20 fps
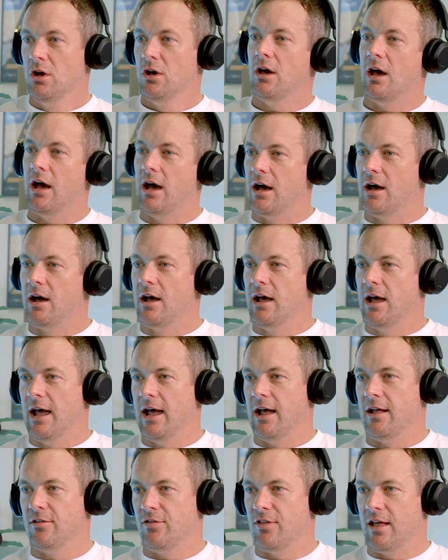
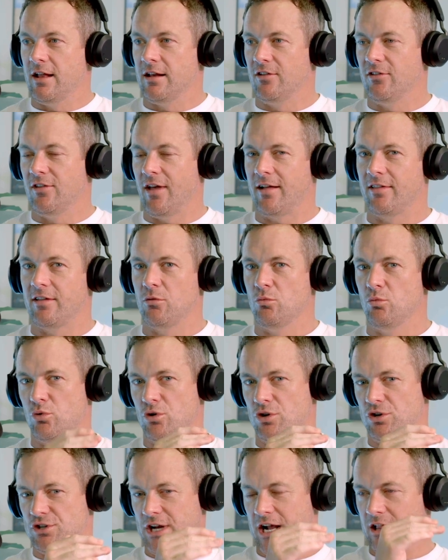and then exactly
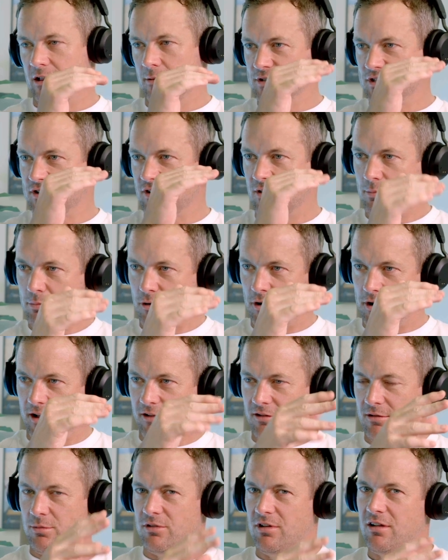which elements of the
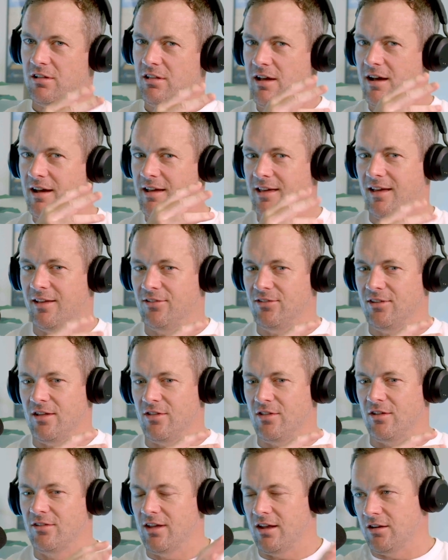product, and particularly, I guess, in
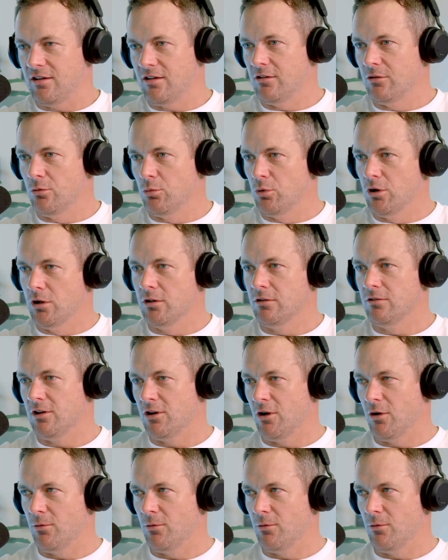the technical world,